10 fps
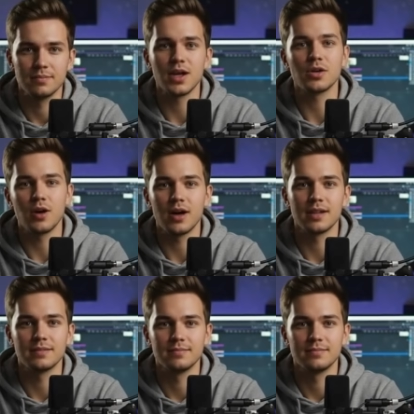Later
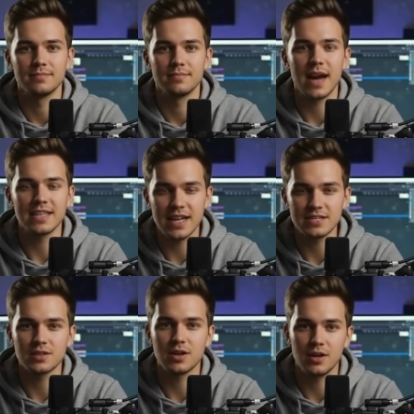on, I
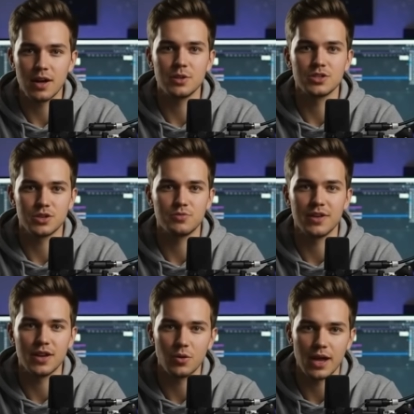tested their image to
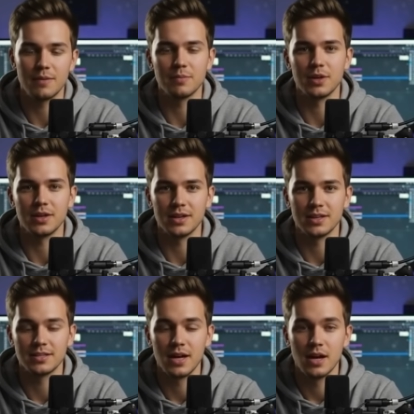video
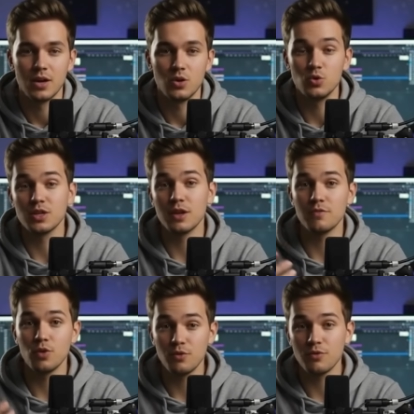capabilities using a
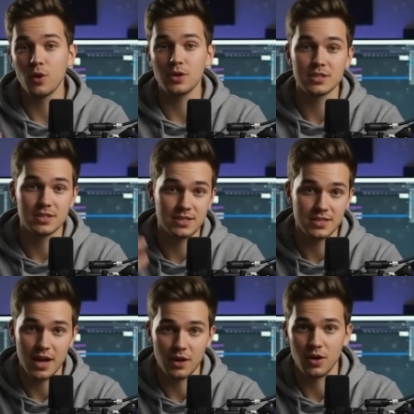few focused
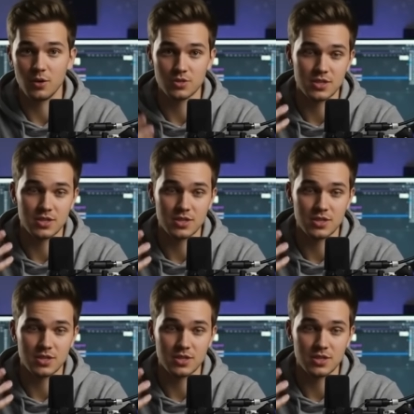scenarios